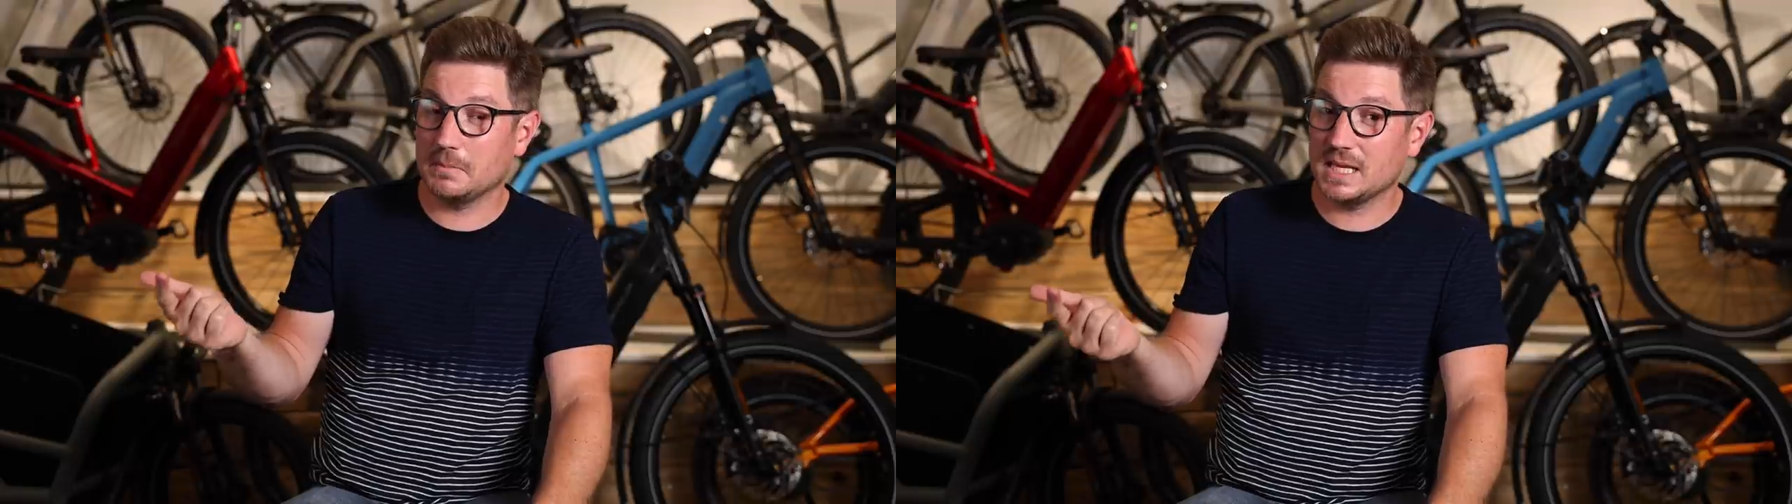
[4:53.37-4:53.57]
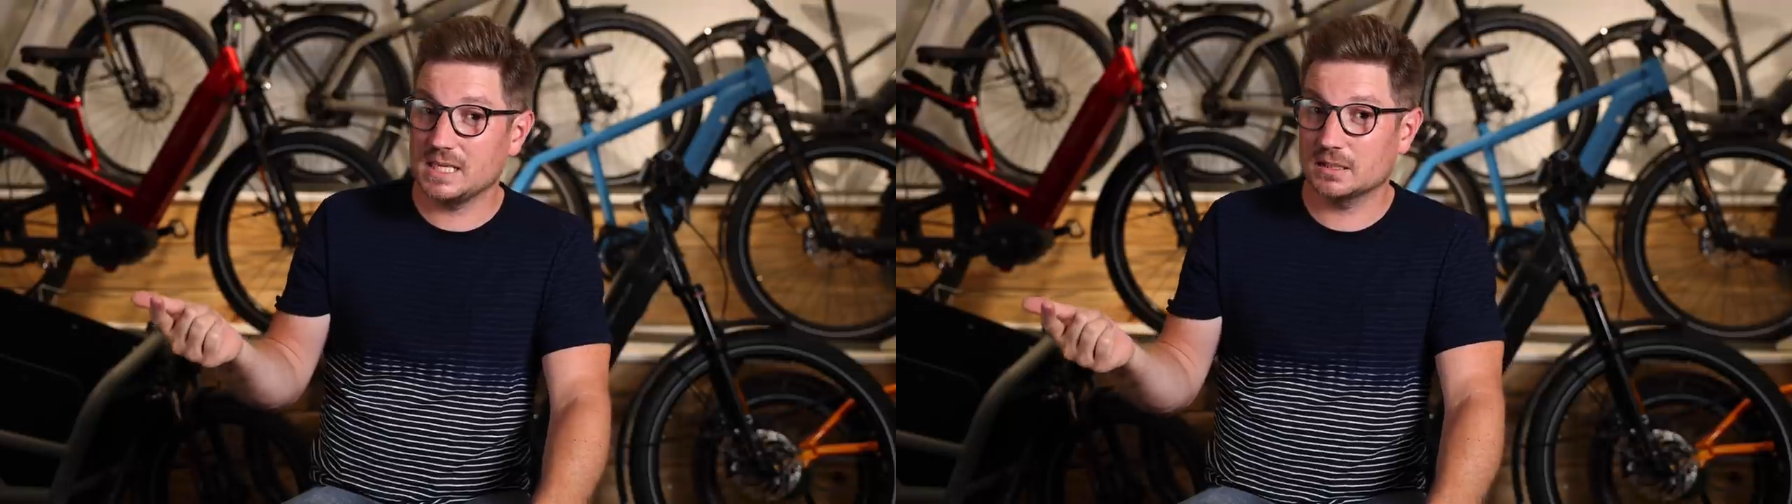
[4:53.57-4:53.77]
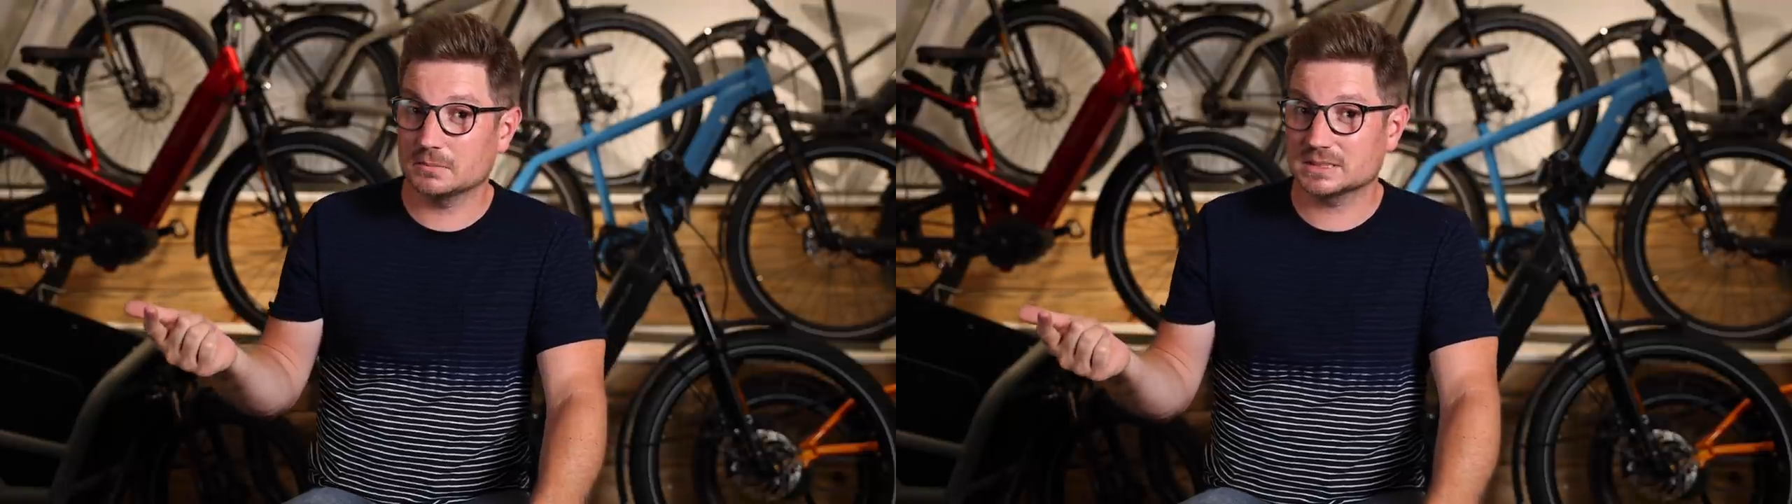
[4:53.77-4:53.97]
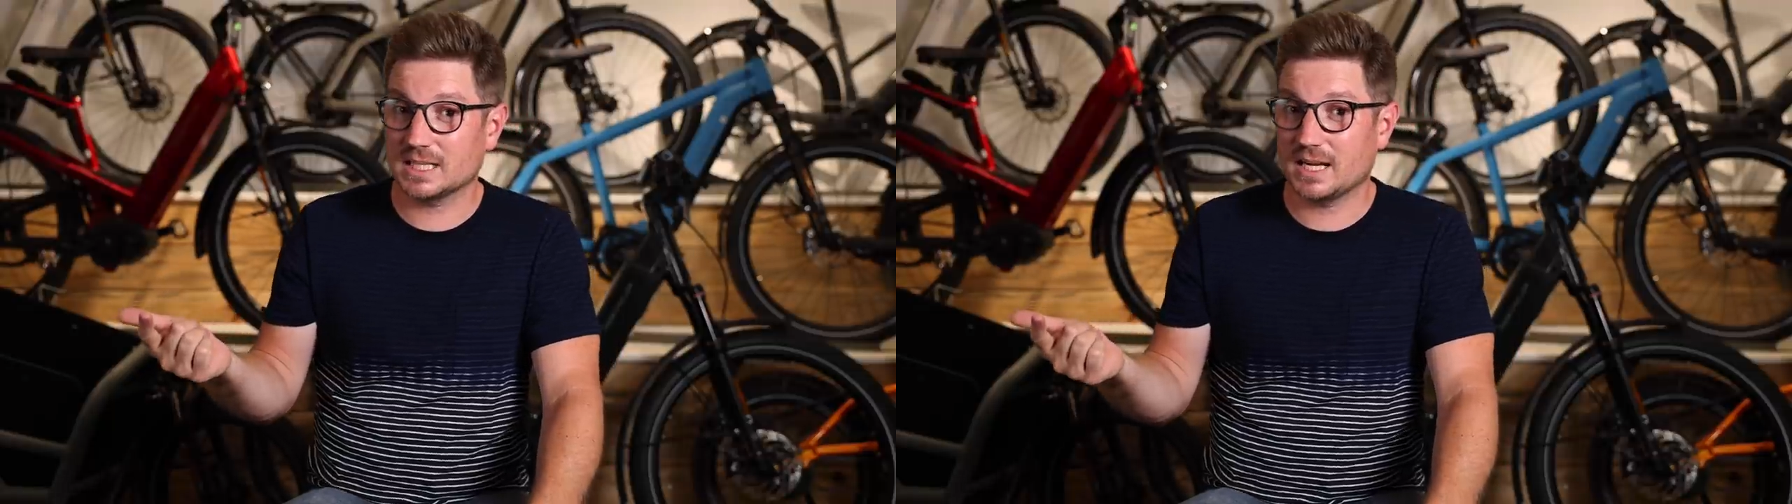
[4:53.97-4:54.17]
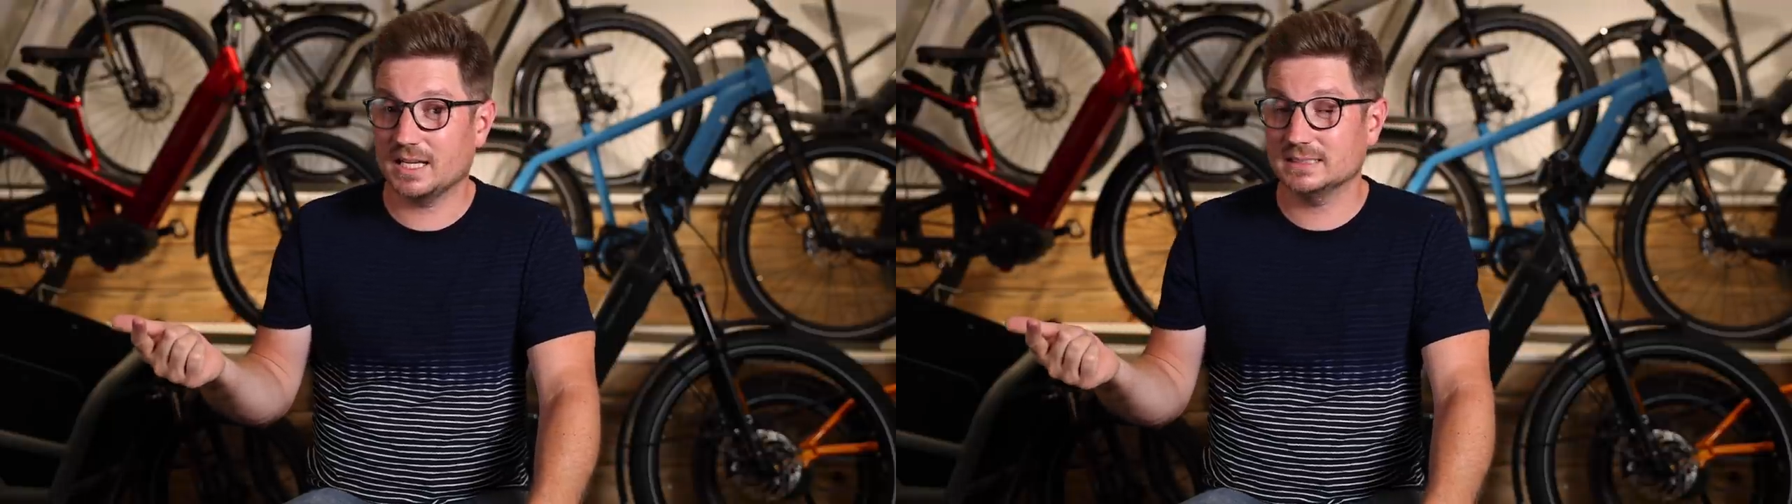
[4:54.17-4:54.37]
medium
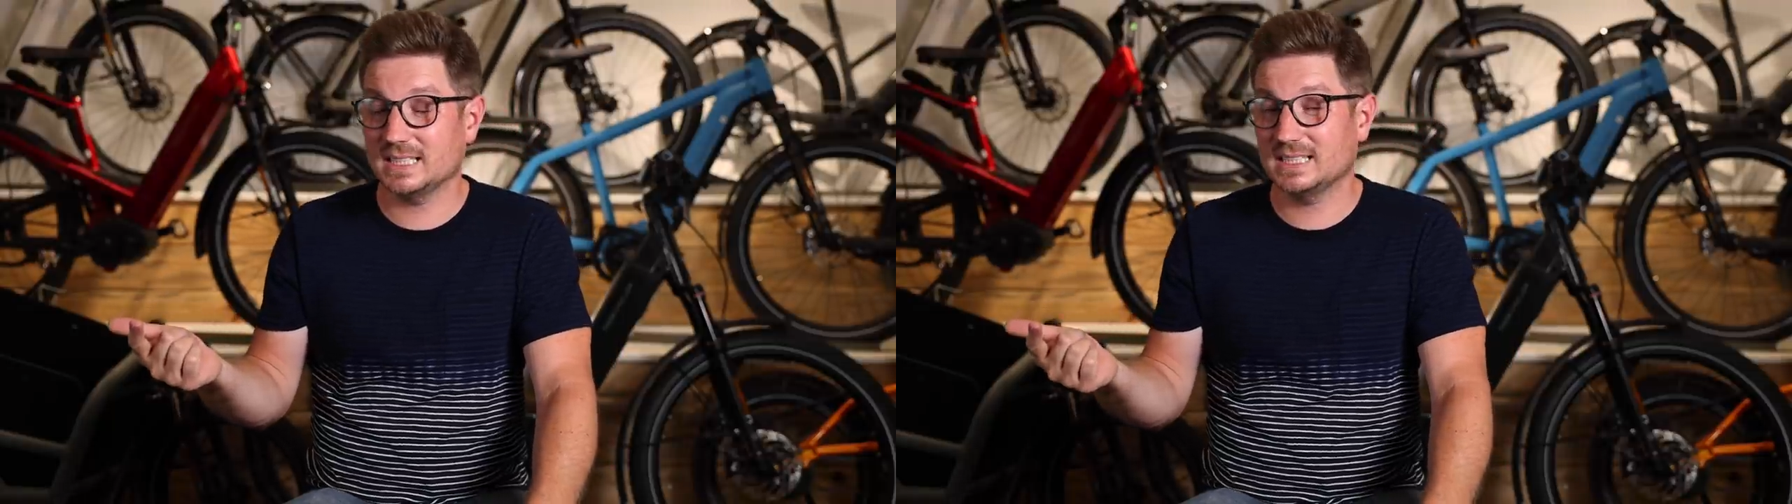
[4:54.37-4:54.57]
size,